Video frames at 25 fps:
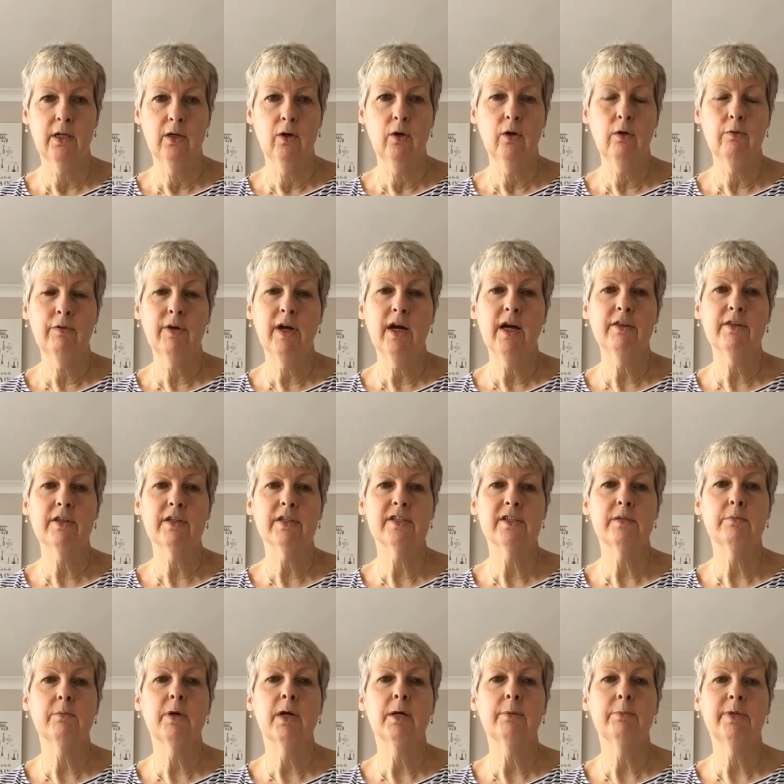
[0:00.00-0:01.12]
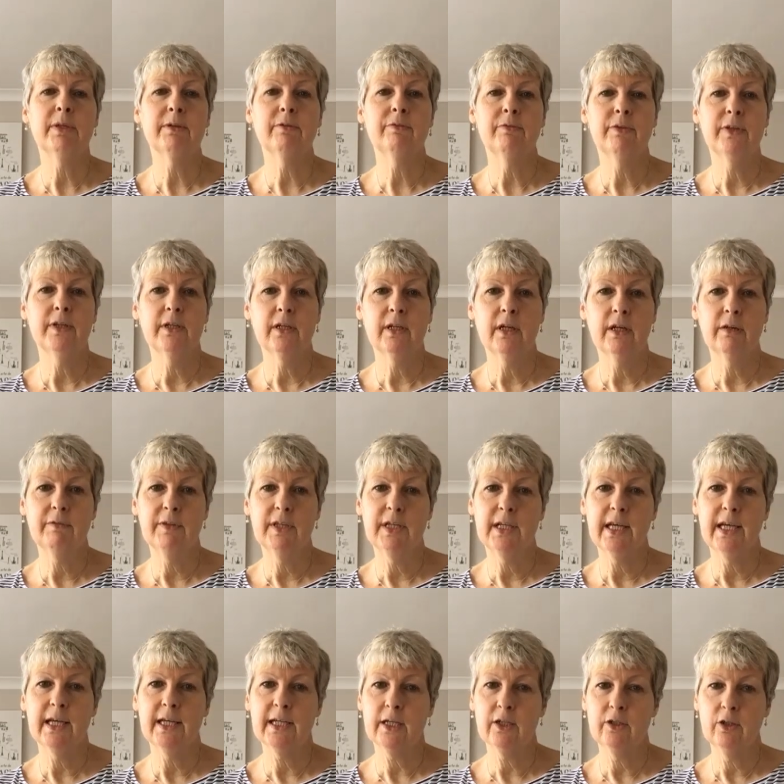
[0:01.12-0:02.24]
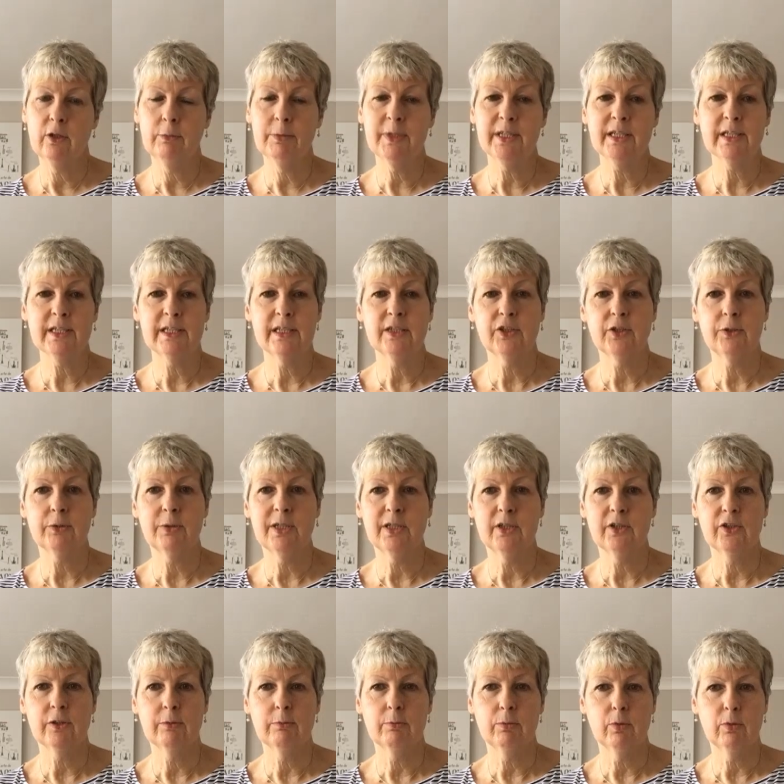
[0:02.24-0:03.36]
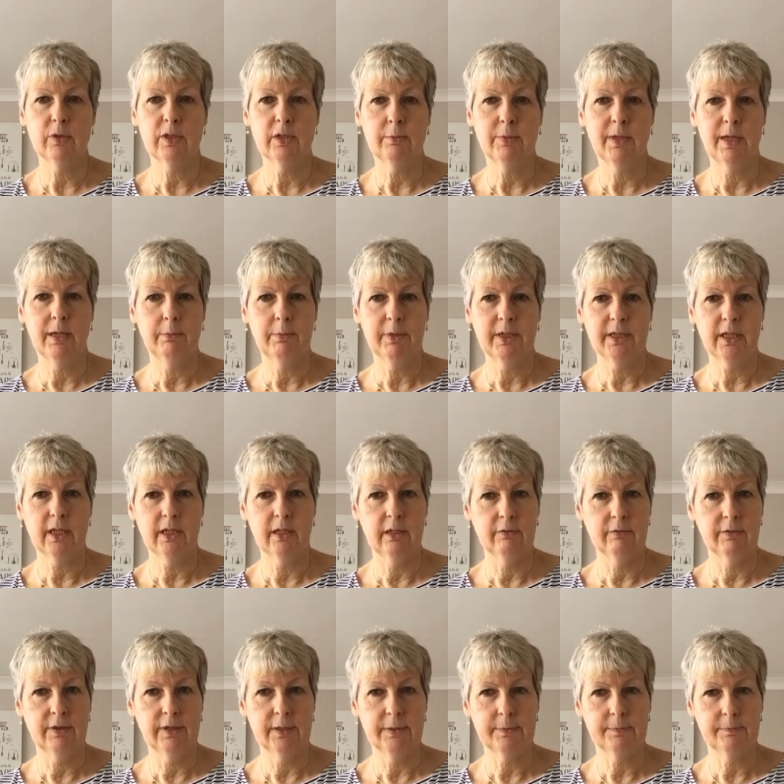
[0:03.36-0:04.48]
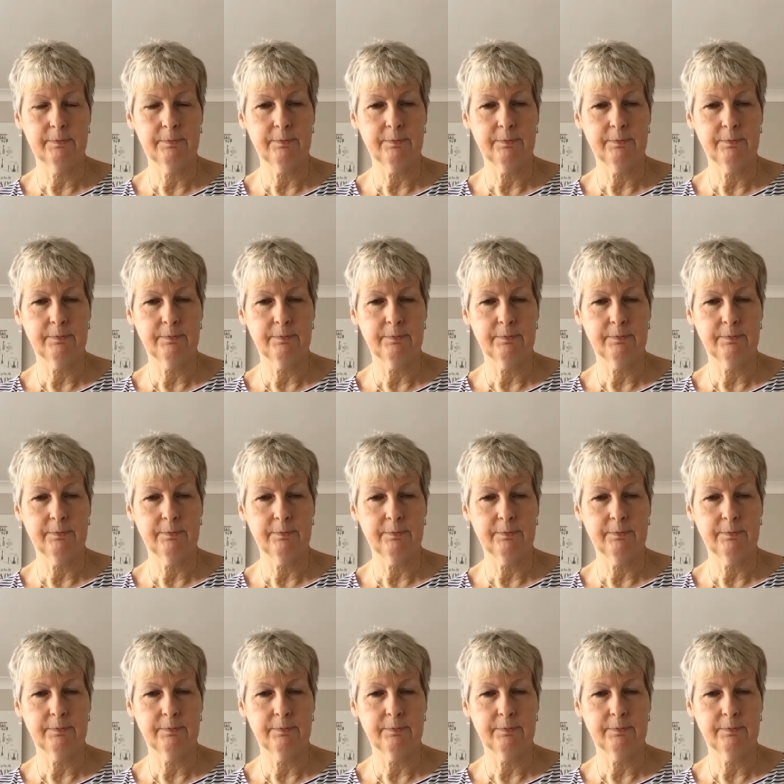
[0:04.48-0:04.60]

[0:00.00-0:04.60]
Or for others, it might be fear of the economic situation brought about by COVID.